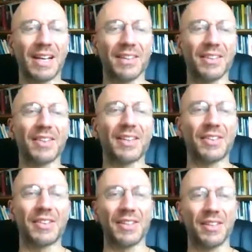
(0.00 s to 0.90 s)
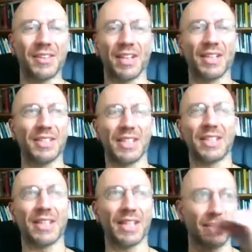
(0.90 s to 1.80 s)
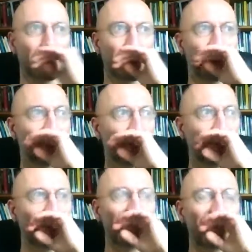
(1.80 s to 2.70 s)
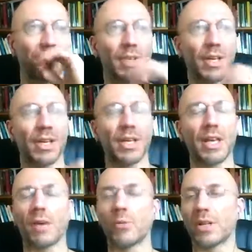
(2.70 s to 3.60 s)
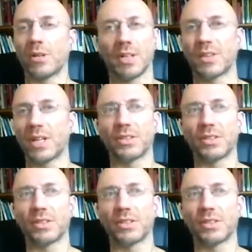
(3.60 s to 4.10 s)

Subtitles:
And the idea that that